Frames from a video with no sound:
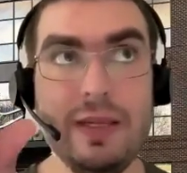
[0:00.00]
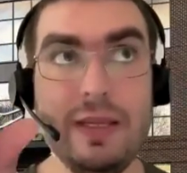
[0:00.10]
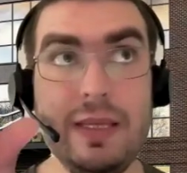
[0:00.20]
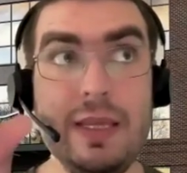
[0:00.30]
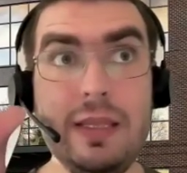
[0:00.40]

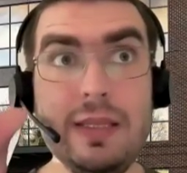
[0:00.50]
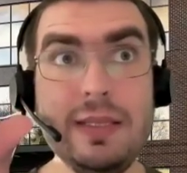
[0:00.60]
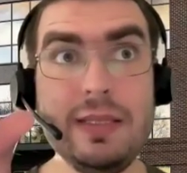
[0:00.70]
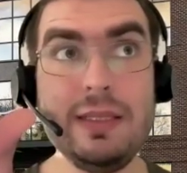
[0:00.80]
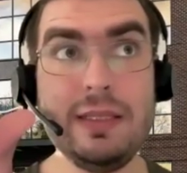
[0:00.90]
It is
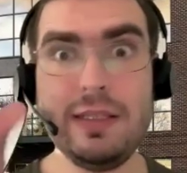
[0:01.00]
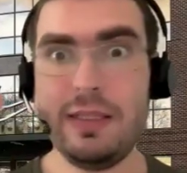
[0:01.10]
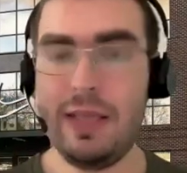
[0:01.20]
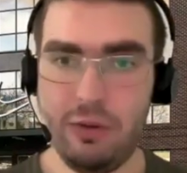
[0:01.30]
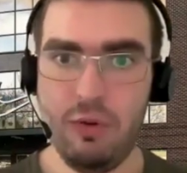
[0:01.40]
a
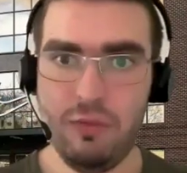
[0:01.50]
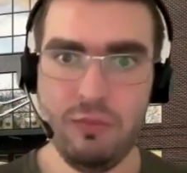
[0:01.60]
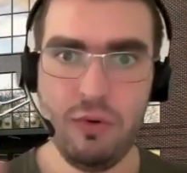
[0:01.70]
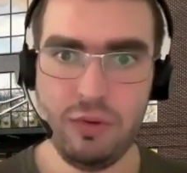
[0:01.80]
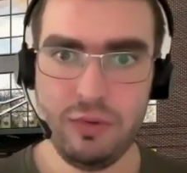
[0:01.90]
set of
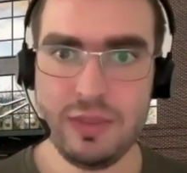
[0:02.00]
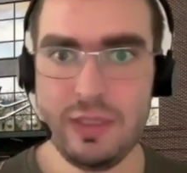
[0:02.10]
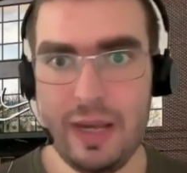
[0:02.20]
modules.